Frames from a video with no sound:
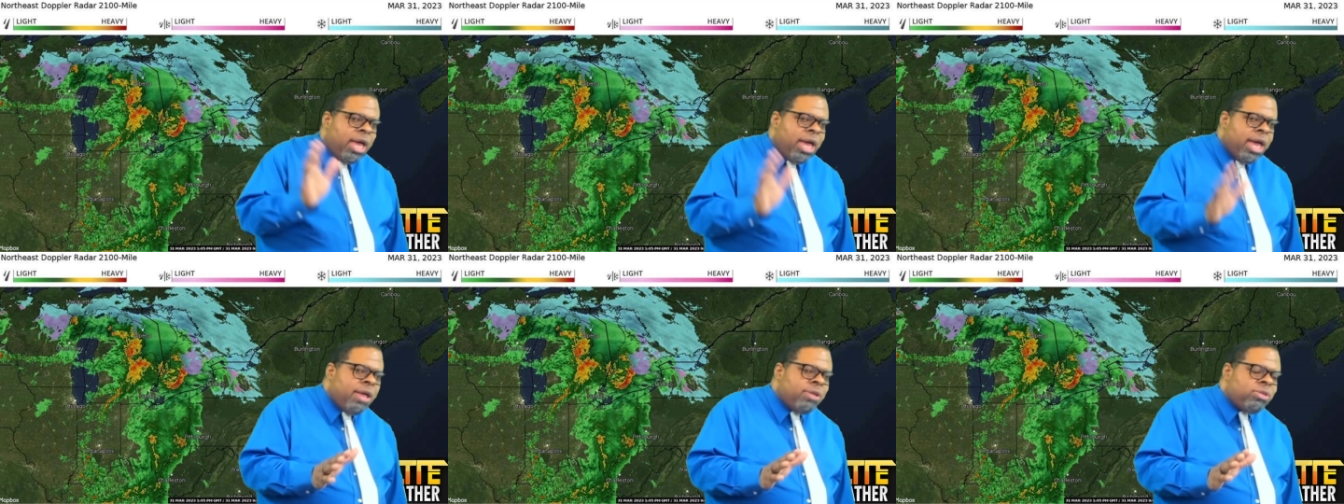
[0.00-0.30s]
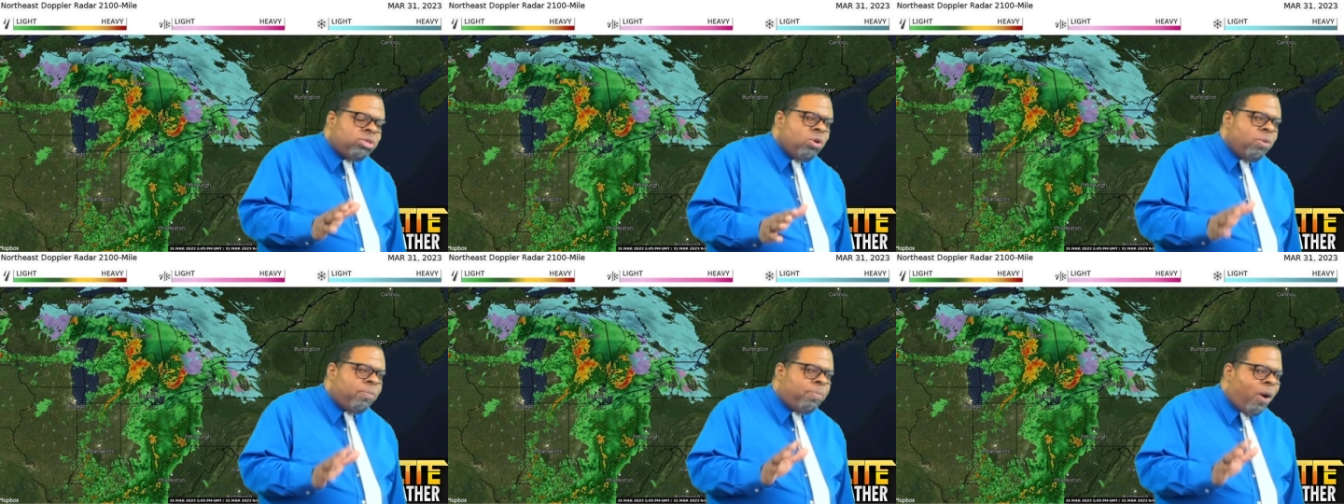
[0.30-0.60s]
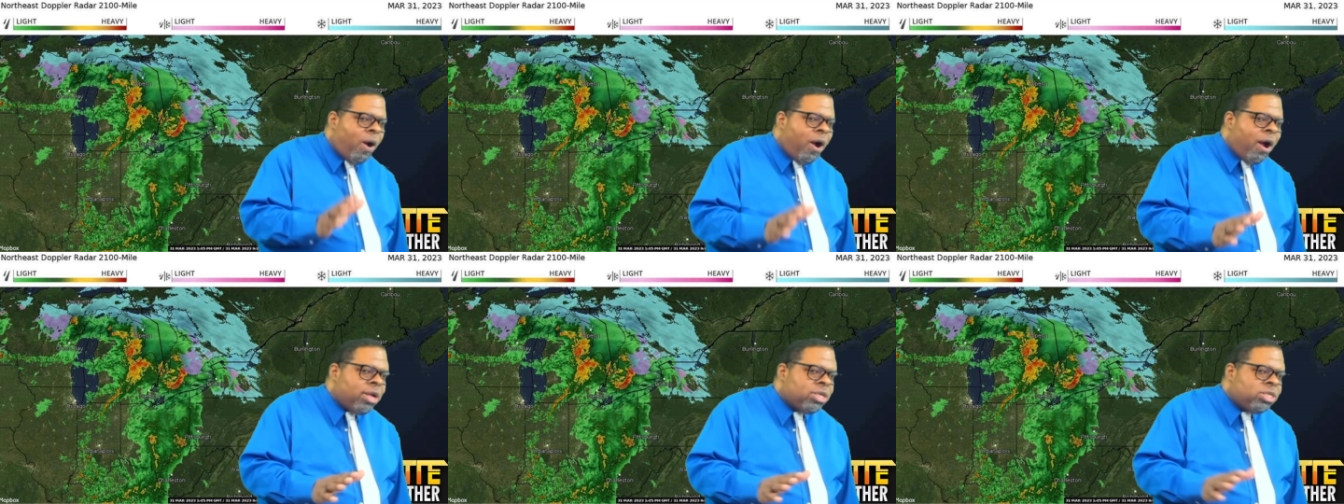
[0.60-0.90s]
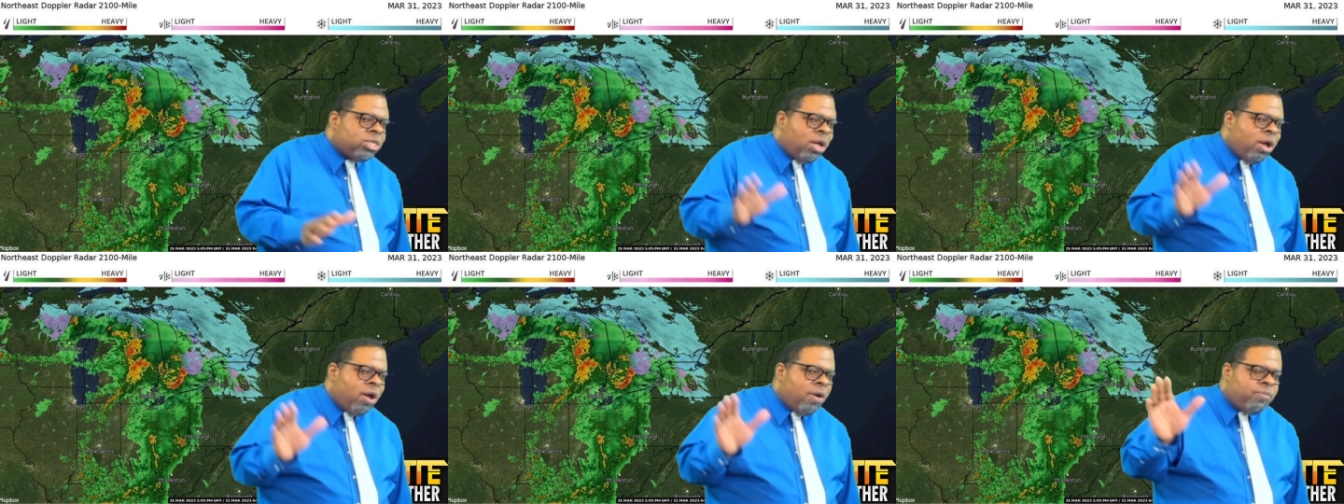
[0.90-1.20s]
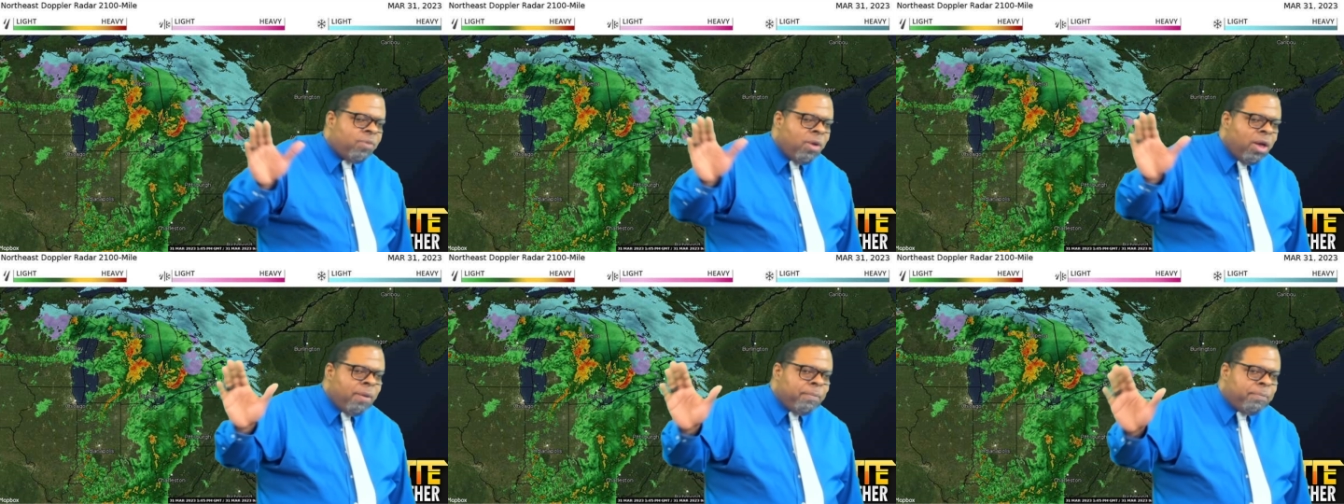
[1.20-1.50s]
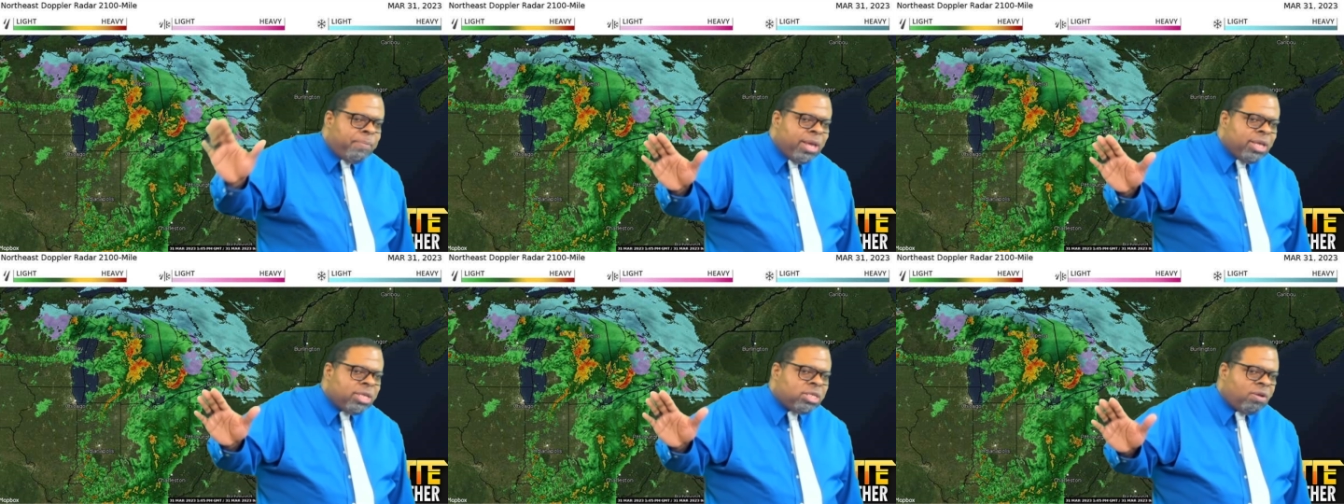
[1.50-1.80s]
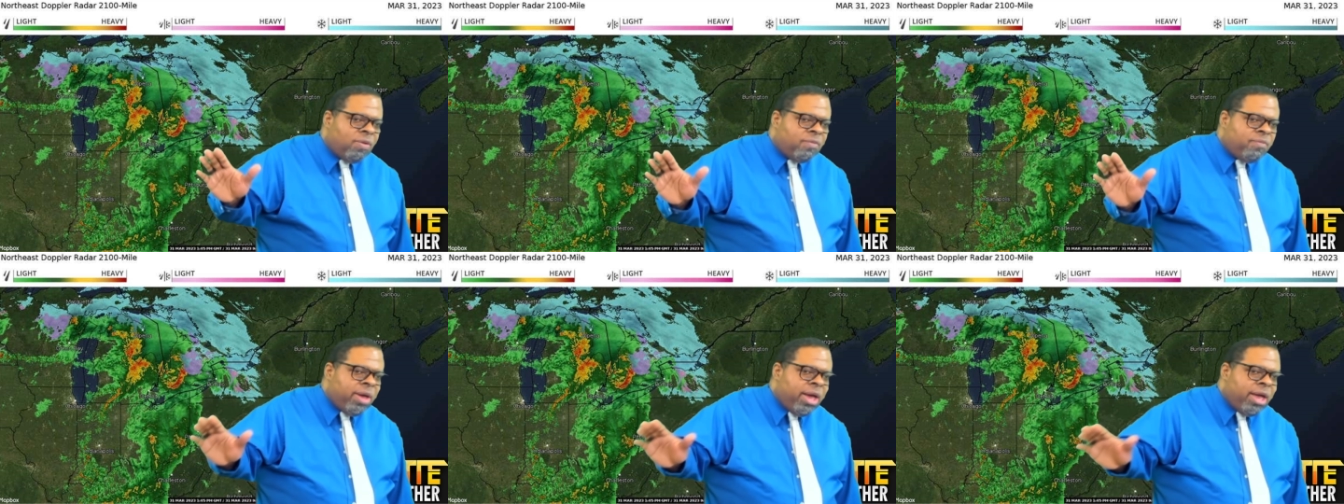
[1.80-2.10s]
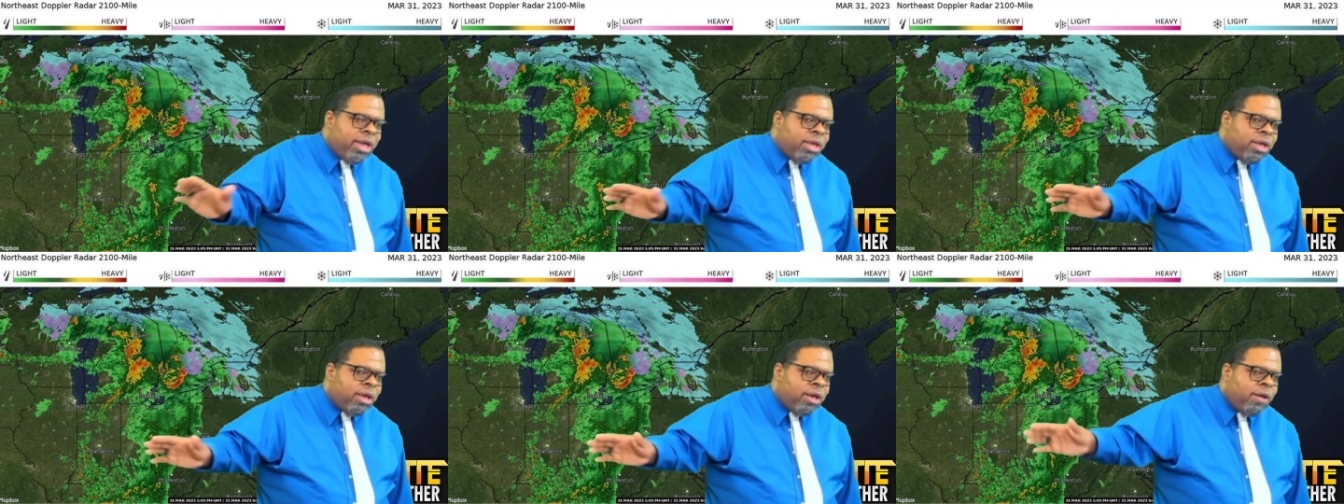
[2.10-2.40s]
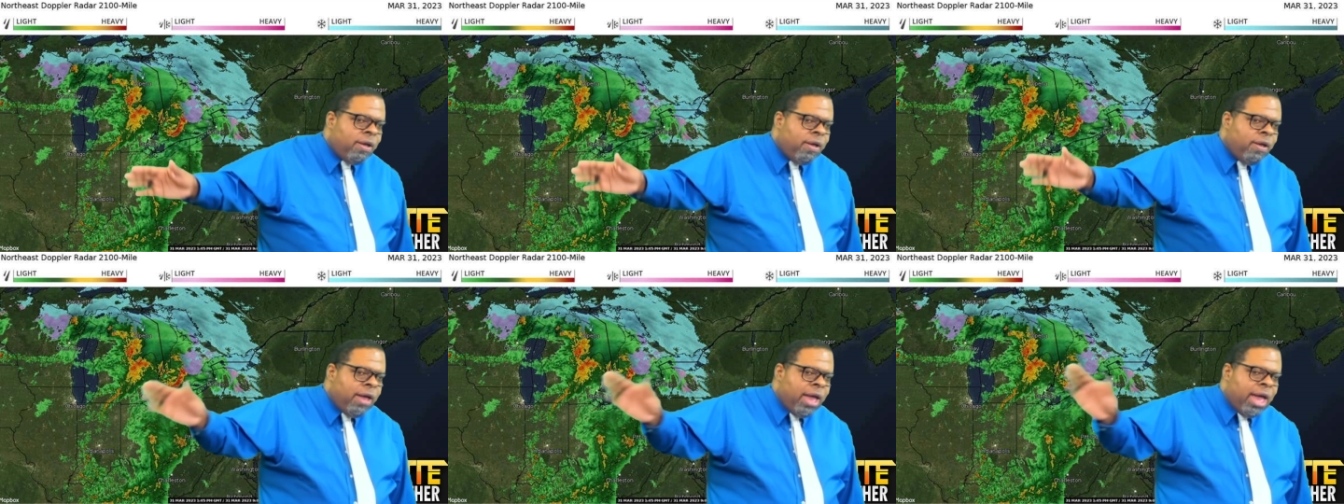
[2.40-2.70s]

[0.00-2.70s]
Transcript: into parts of Pennsylvania